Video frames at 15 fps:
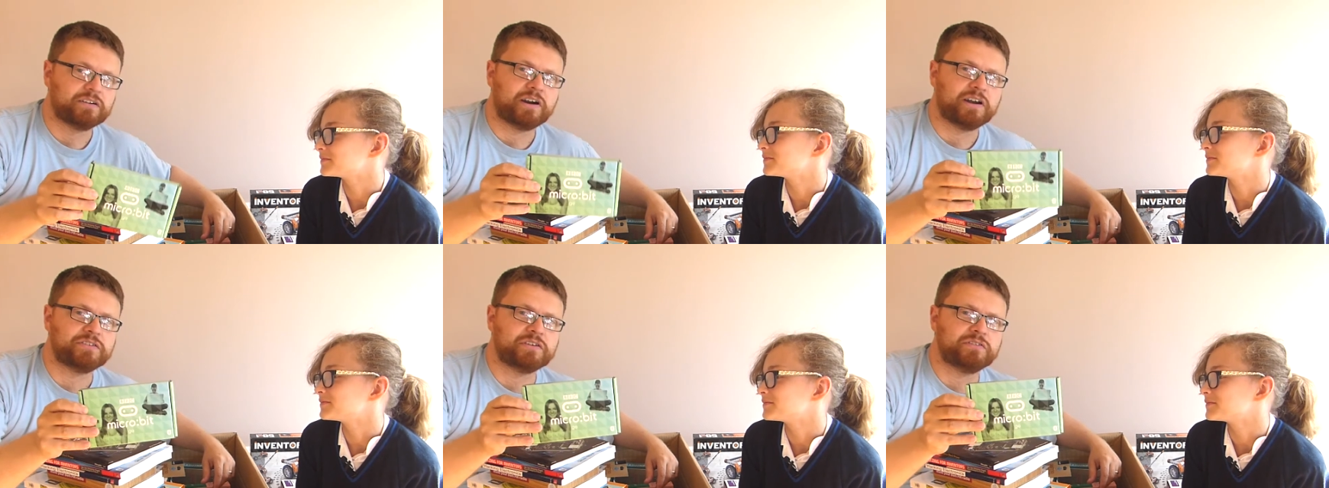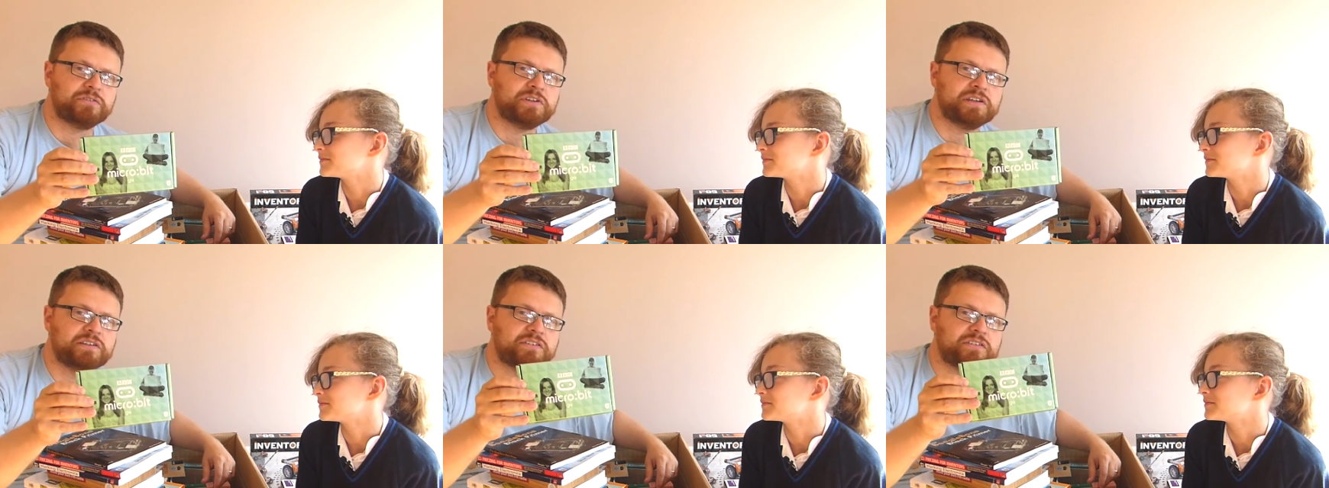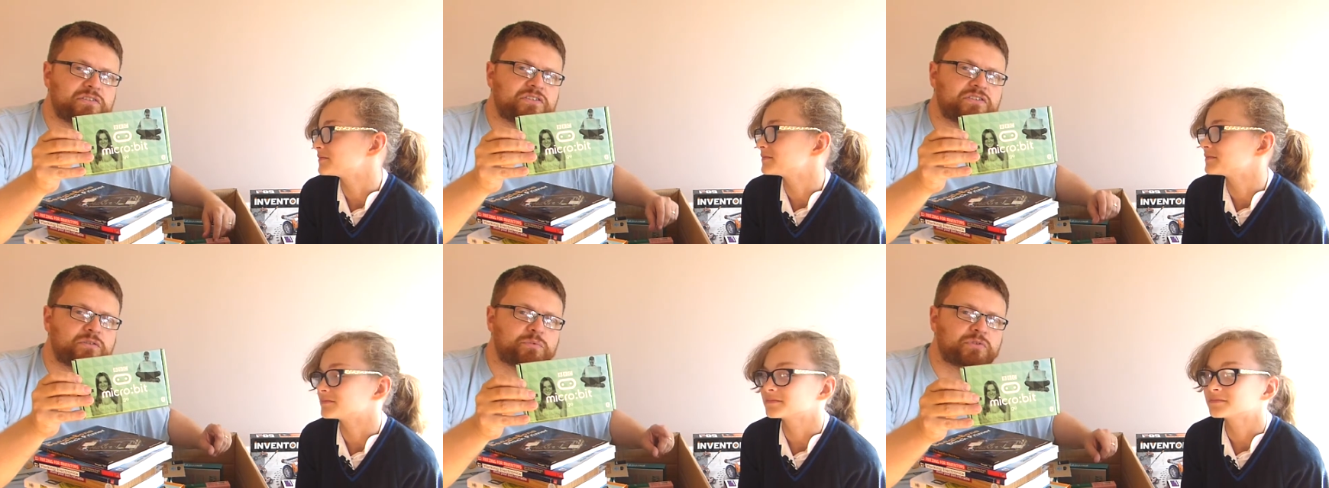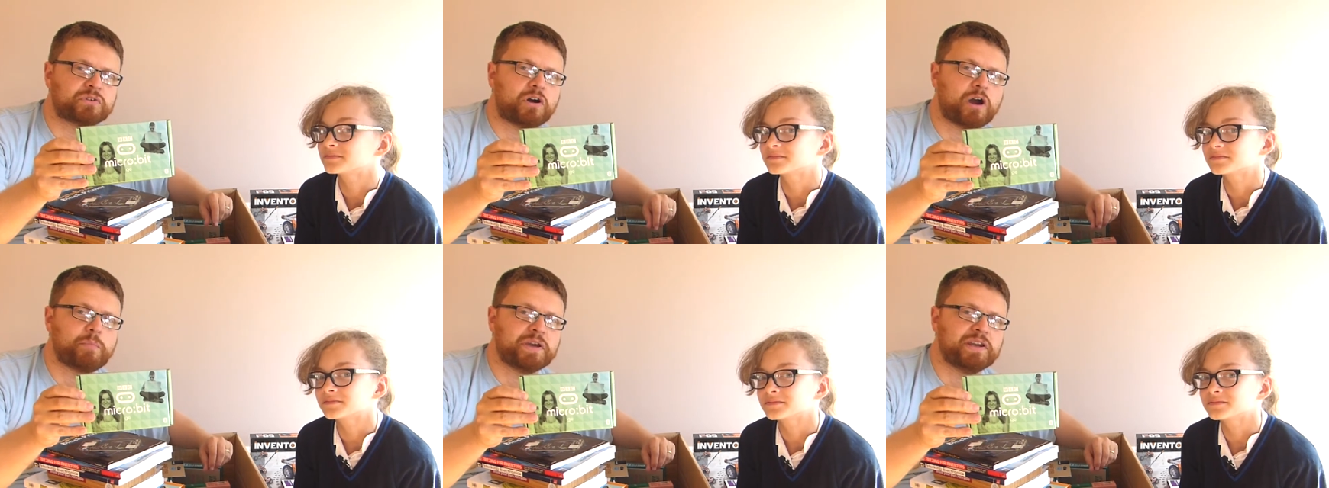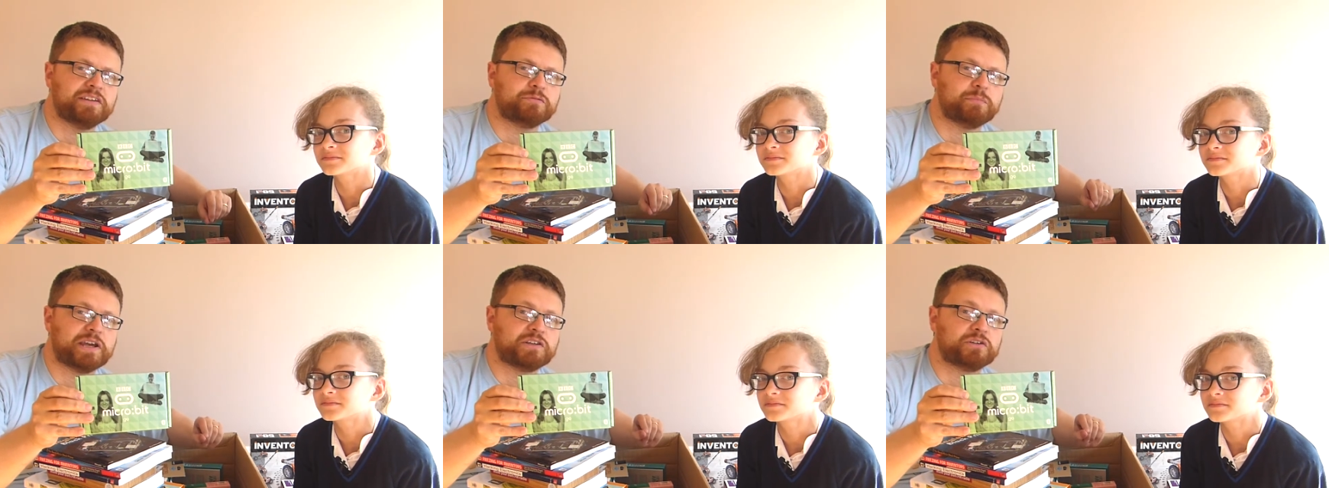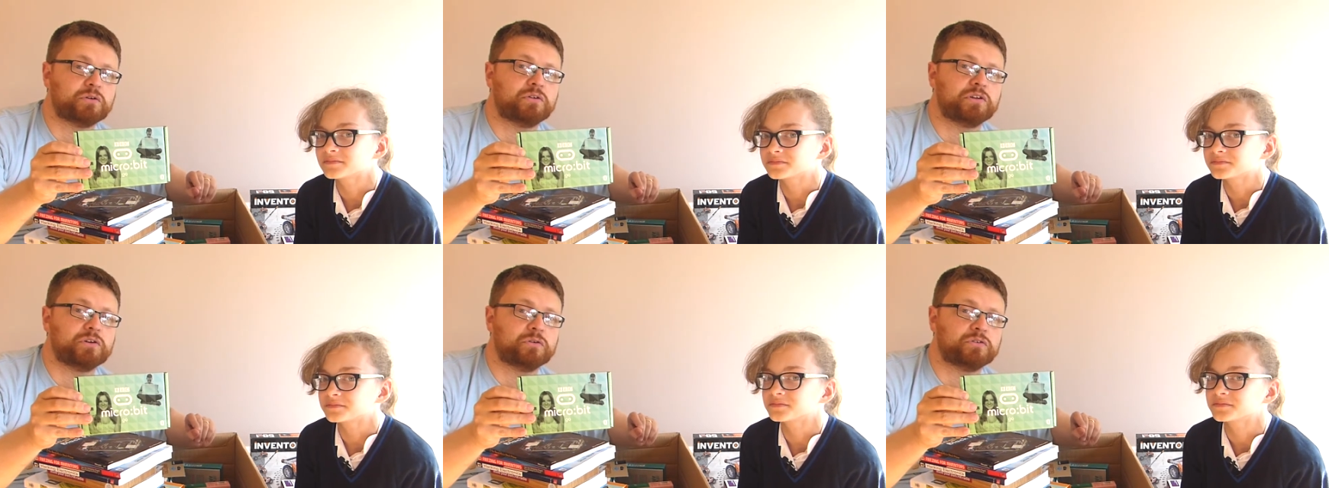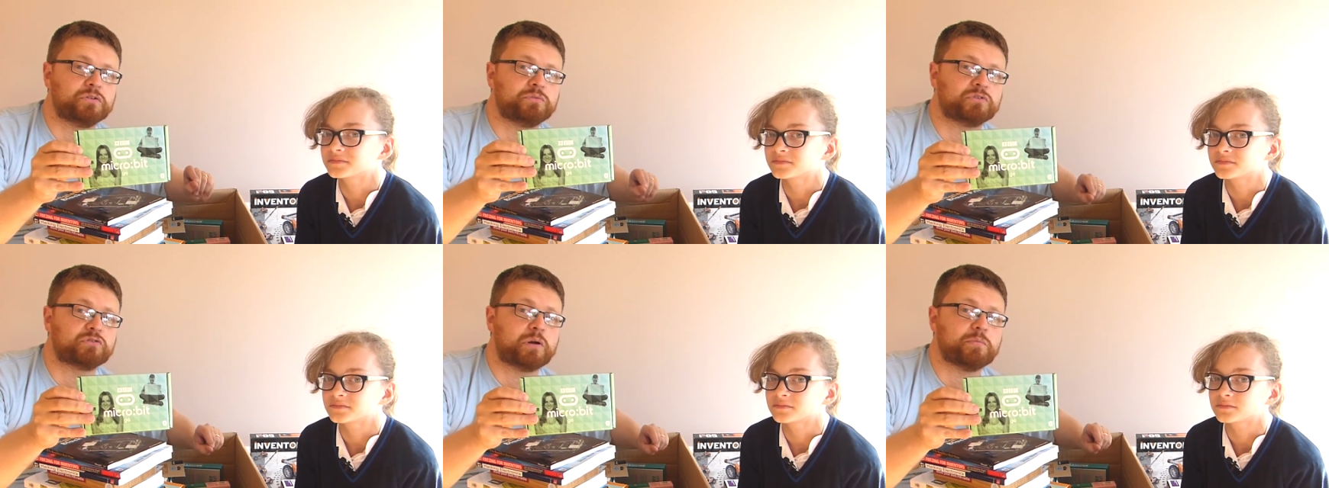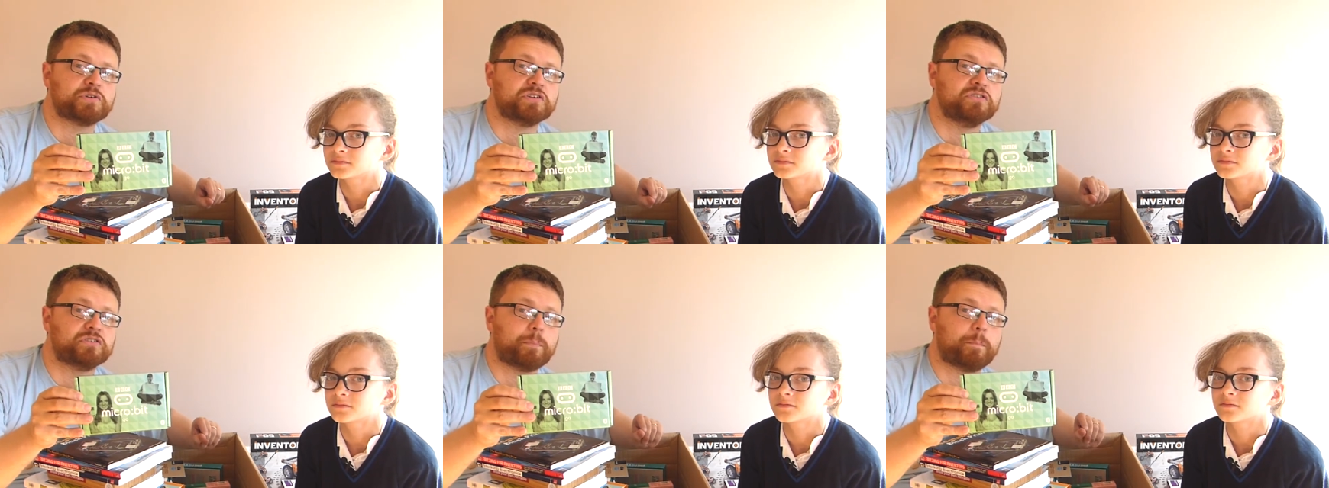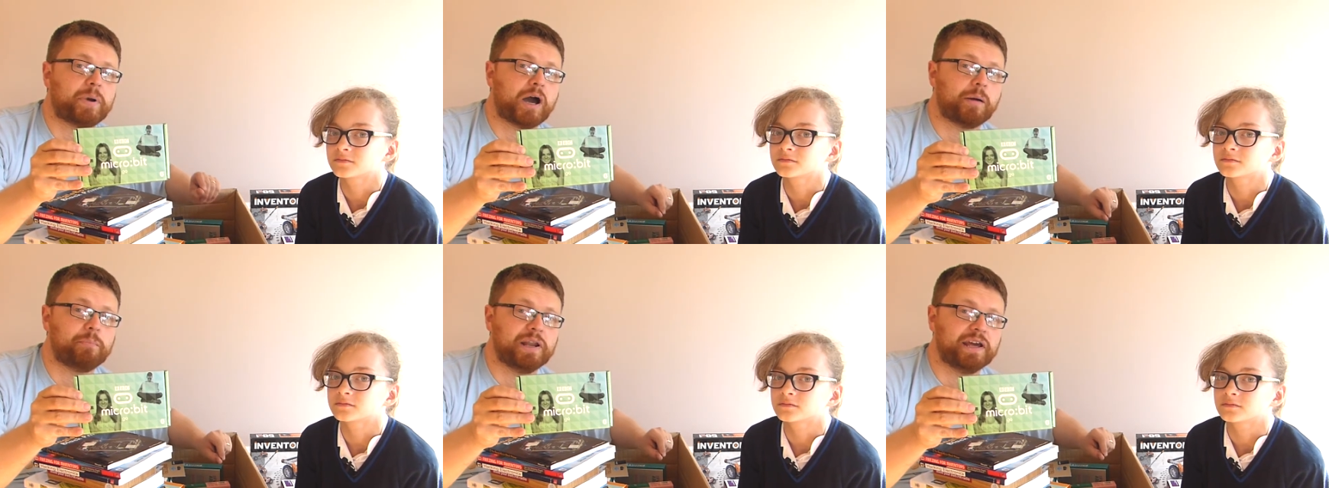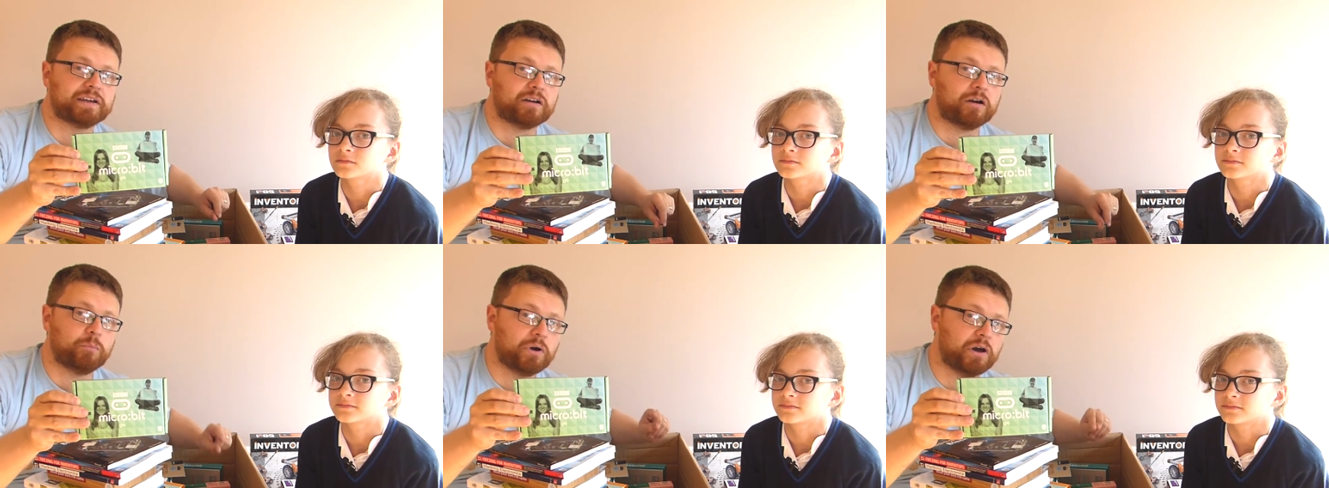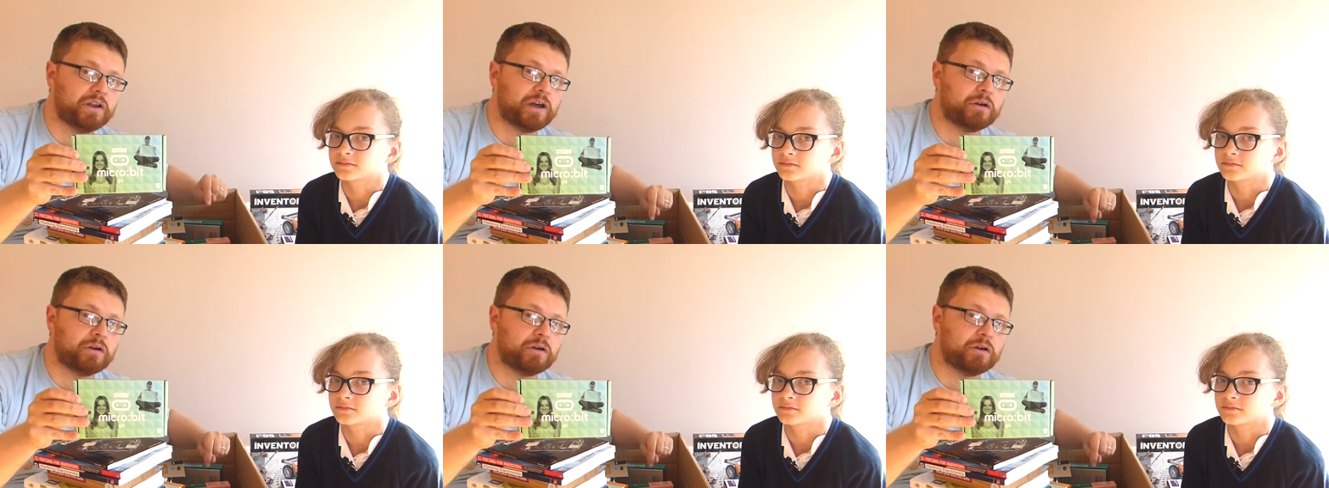Speaker 1: Right, so if you need to subscribe, but you need to make sure that your subscriptions are public. I'll put a